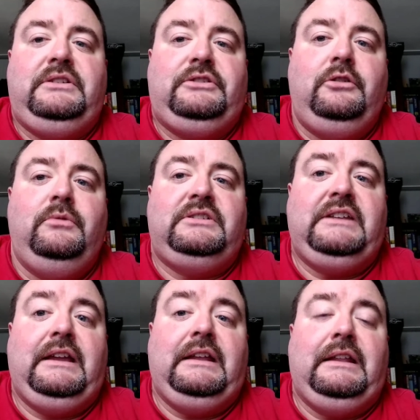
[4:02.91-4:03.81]
tomb. The
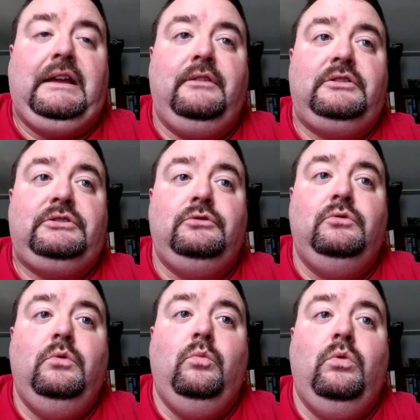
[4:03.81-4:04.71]
second leg of the
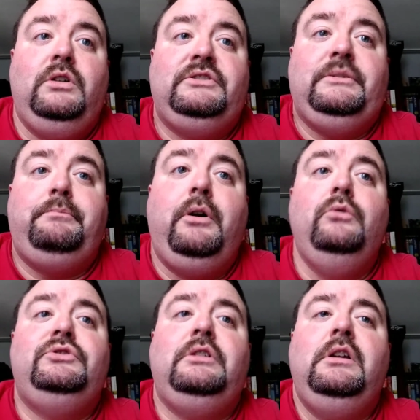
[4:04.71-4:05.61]
stool was the
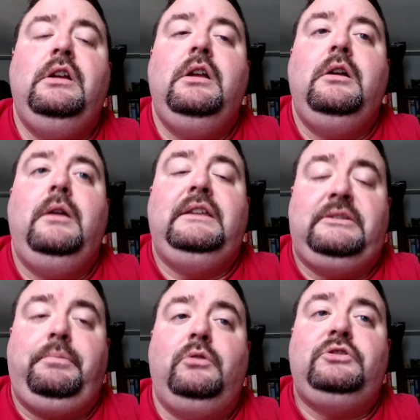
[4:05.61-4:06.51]

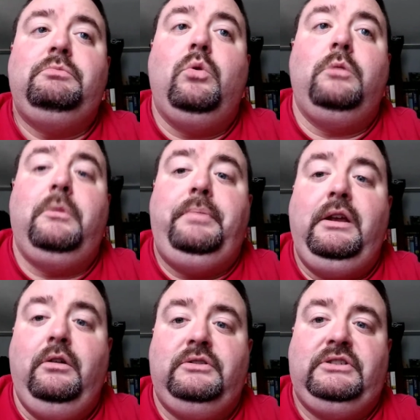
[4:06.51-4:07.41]
post-mortem
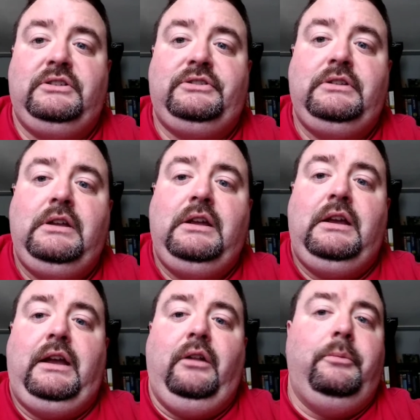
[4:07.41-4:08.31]
appearances.
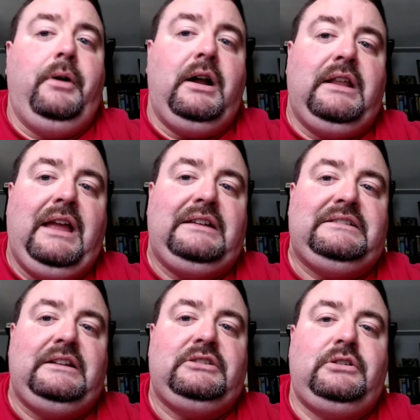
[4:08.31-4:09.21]
And on the podcast,
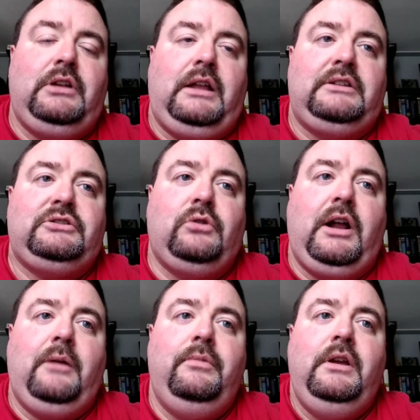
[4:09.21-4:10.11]
I
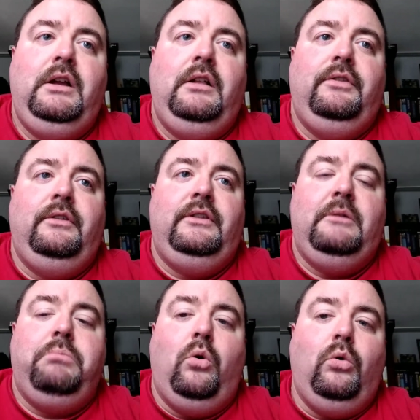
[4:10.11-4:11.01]
described the
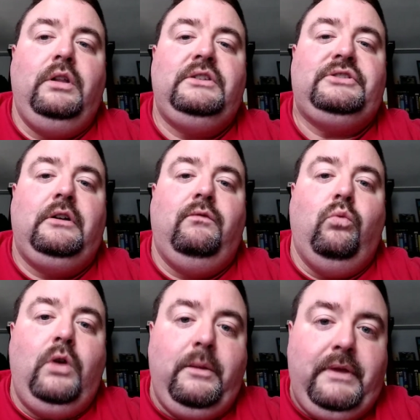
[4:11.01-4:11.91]
importance of
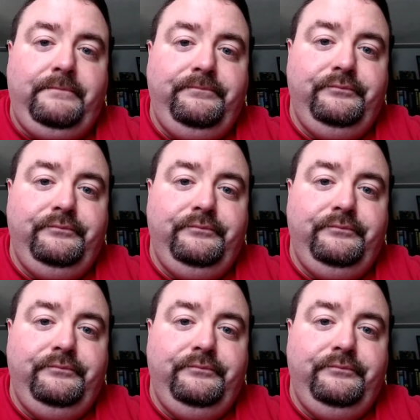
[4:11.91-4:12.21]
women,